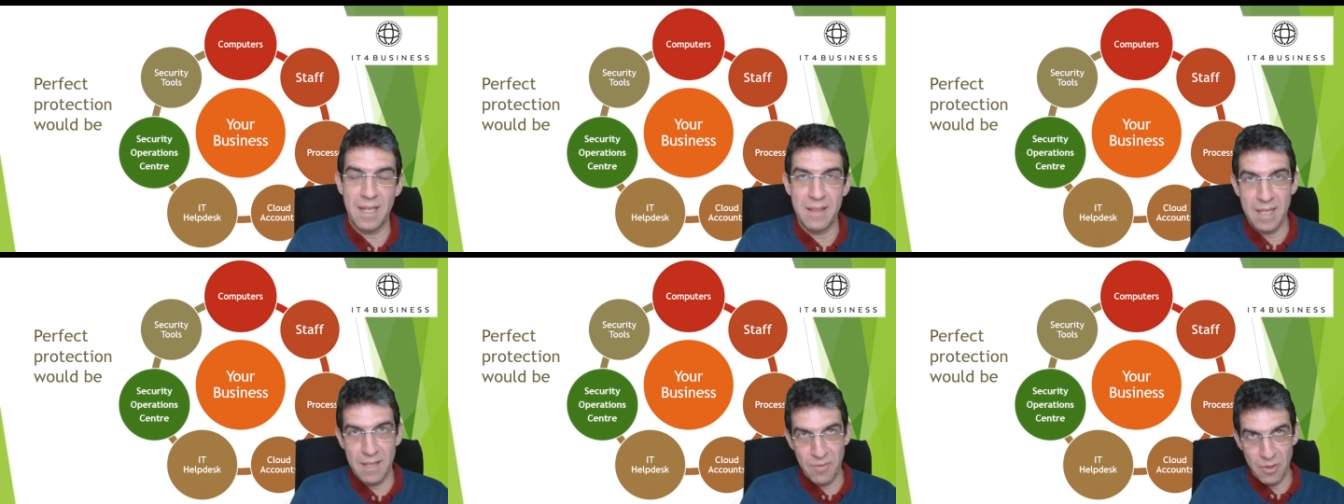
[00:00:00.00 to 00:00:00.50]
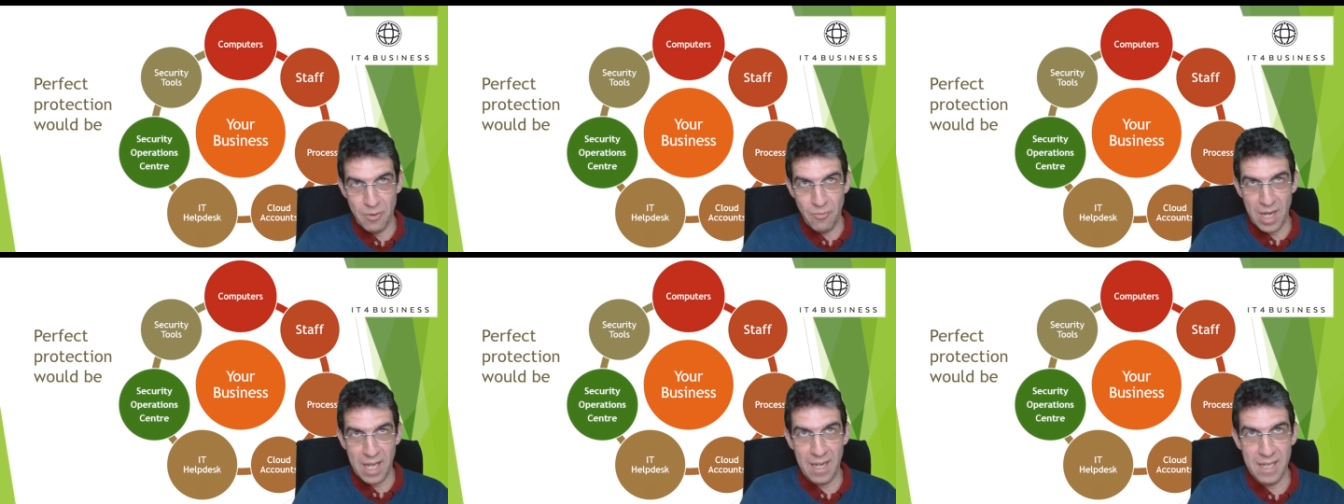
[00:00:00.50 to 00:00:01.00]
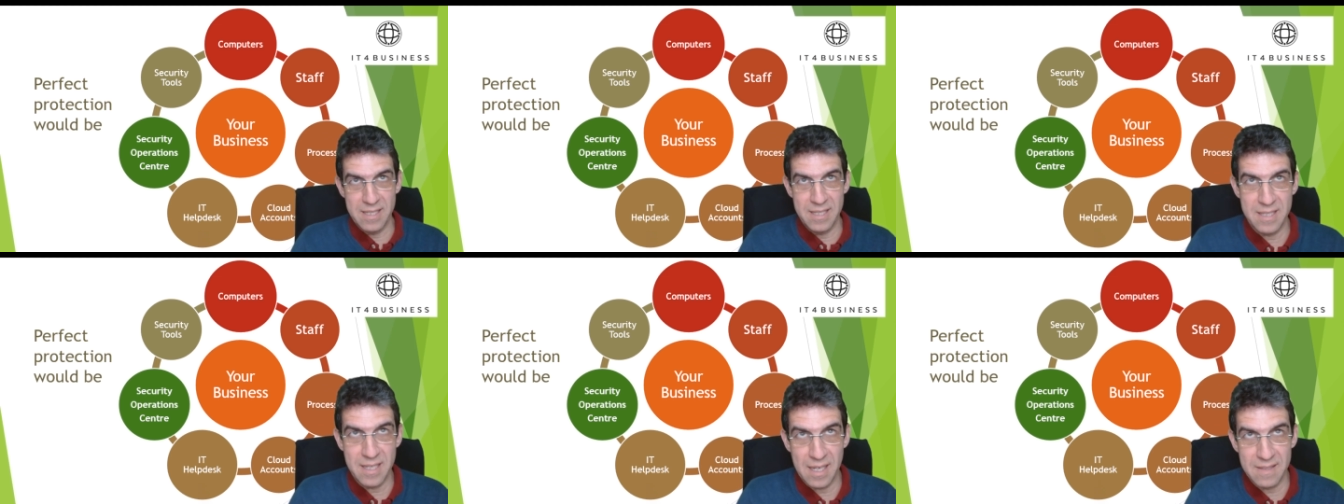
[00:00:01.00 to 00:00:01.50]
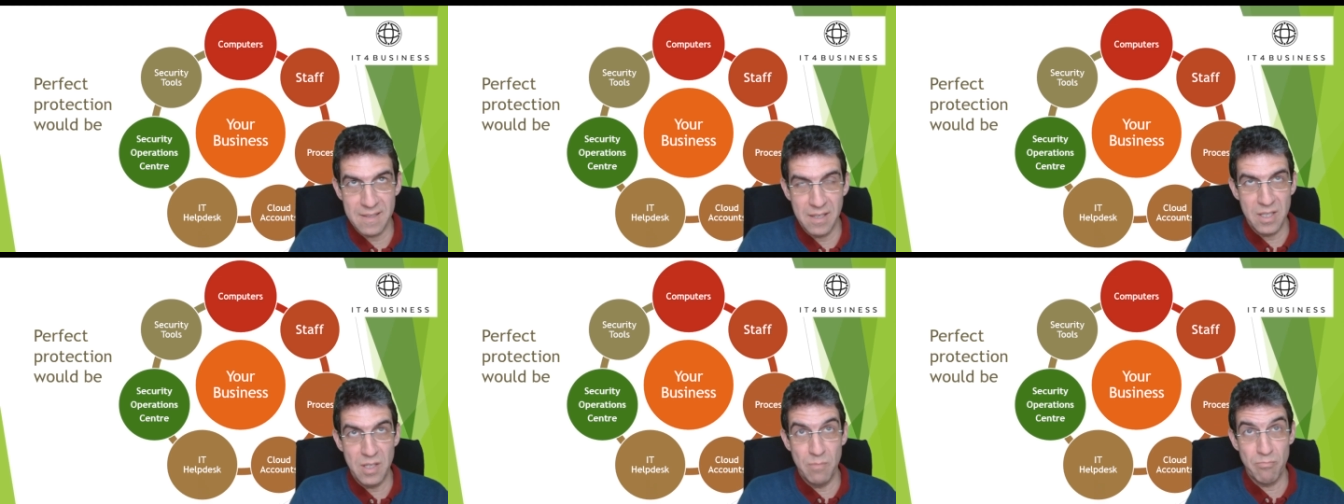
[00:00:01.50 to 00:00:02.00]
I think if you're in a regulated
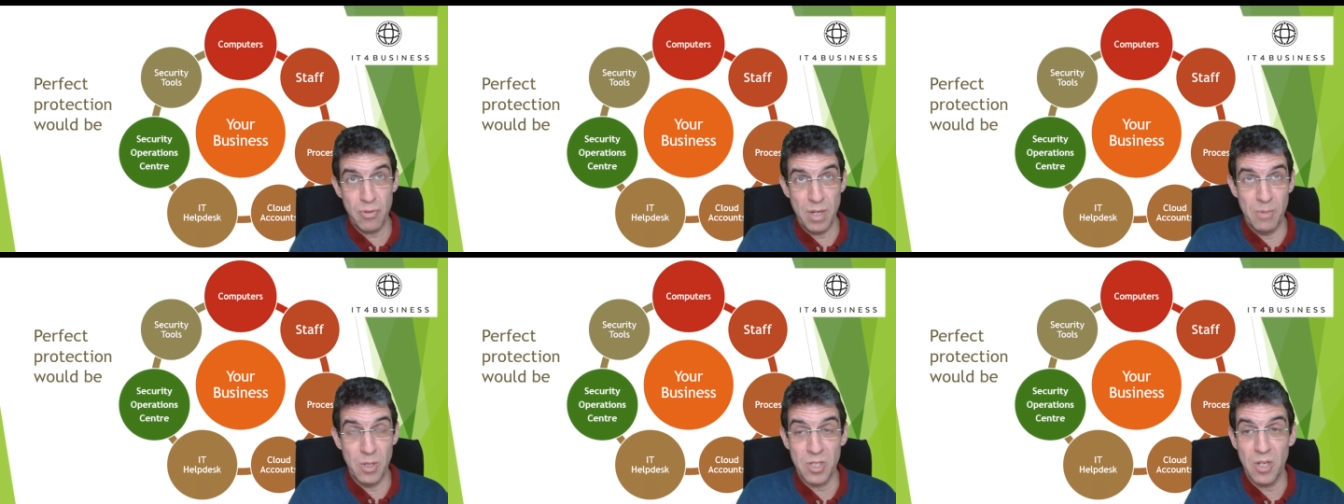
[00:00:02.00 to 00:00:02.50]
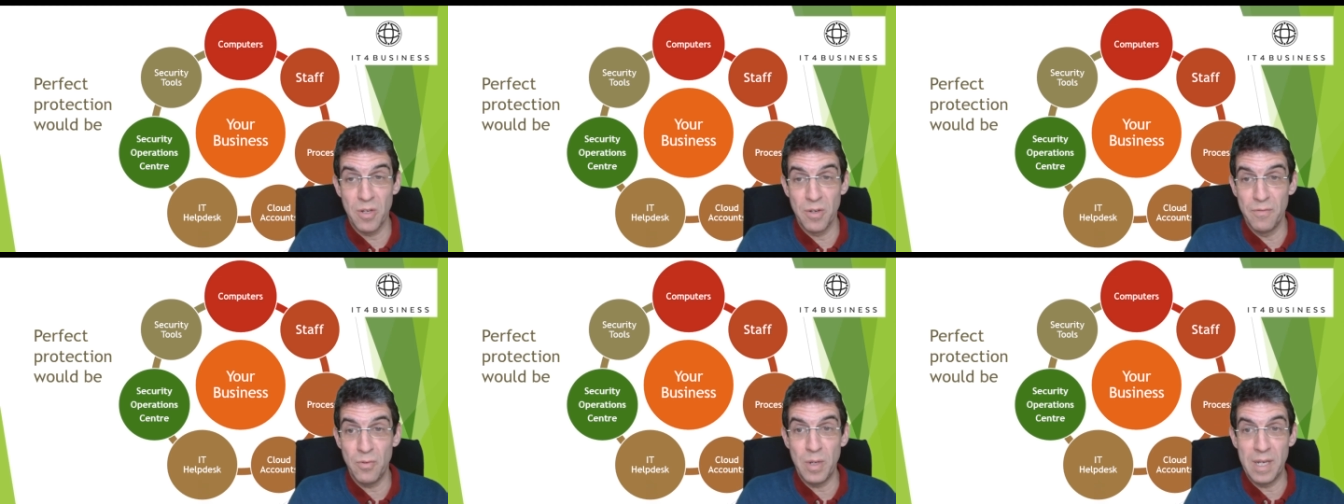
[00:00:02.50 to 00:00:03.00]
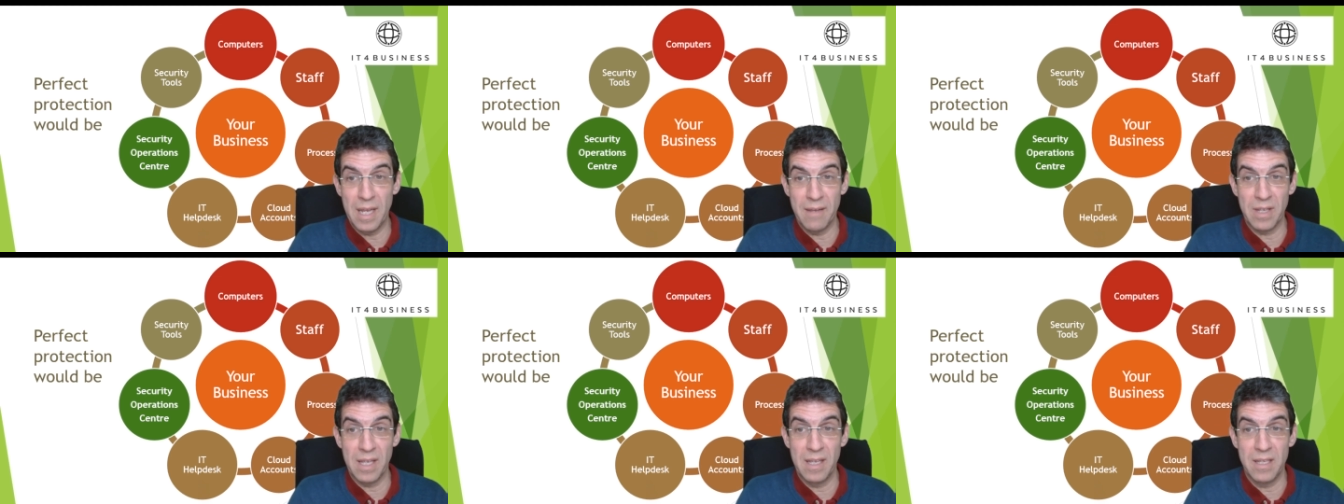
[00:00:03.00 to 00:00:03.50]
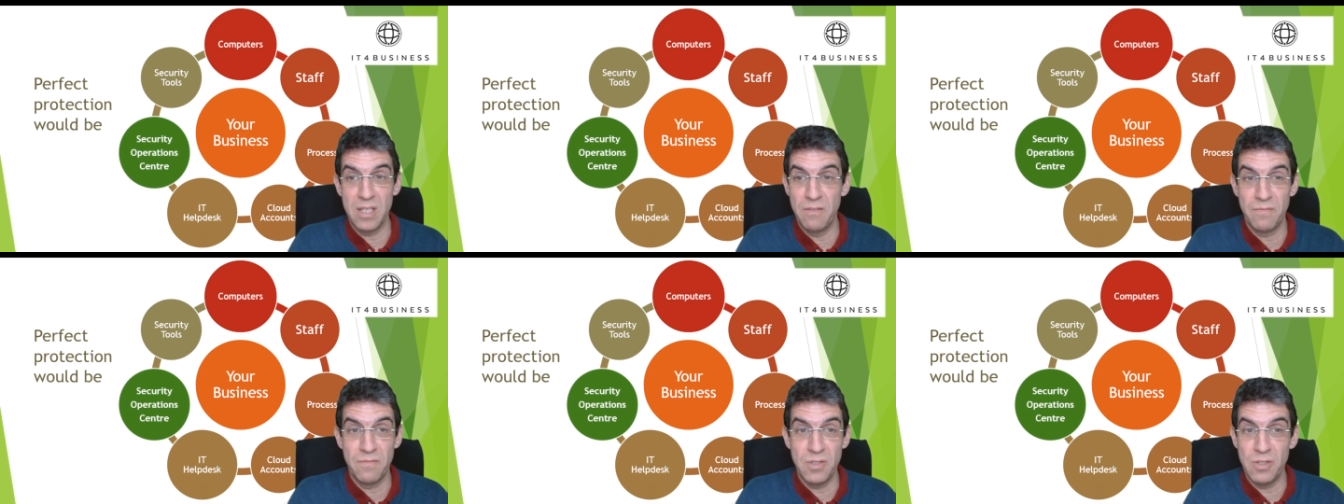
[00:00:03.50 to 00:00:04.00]
sector, you pretty much can't avoid having it.
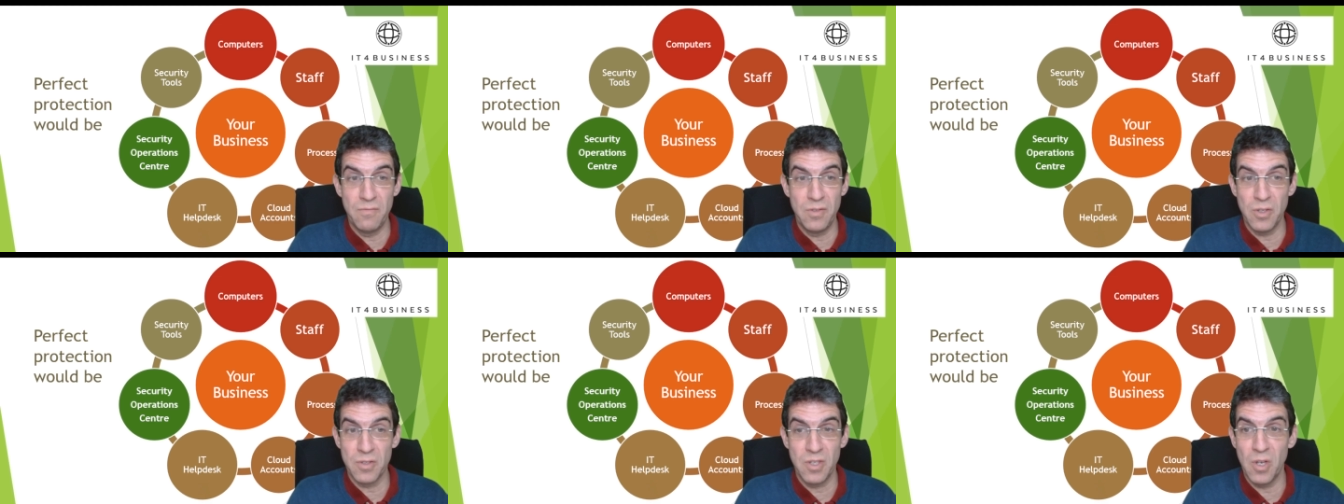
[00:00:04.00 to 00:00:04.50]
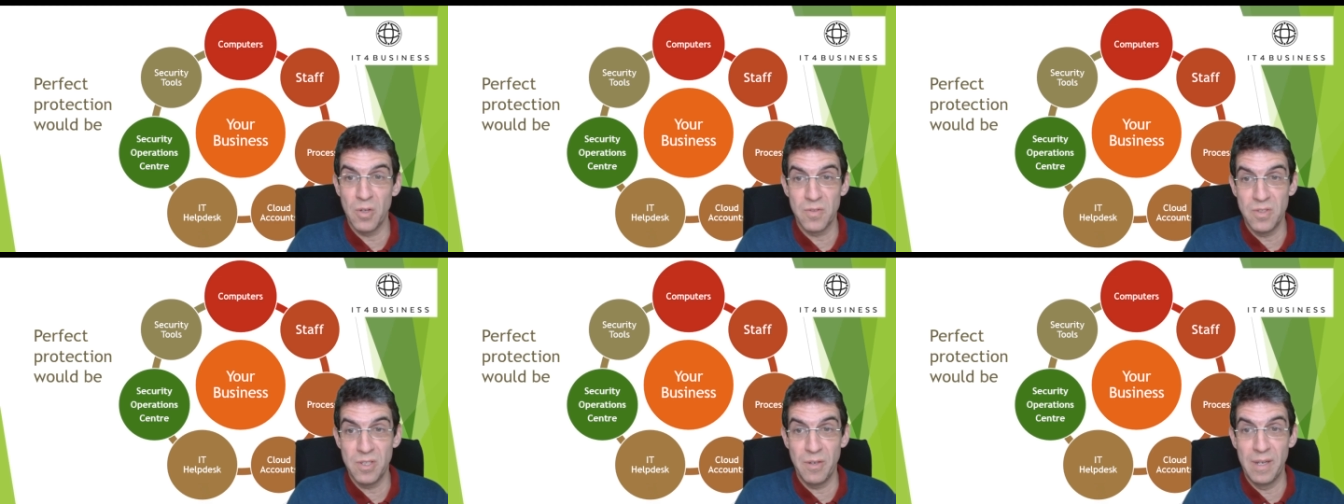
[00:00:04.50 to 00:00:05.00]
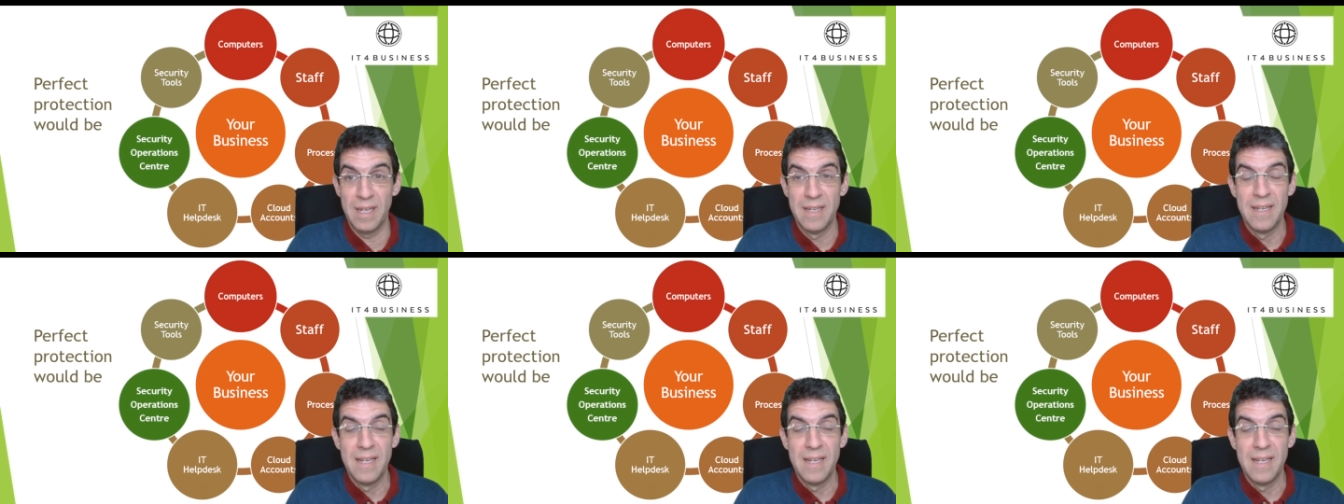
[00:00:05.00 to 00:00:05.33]
You've, you've just got to do it.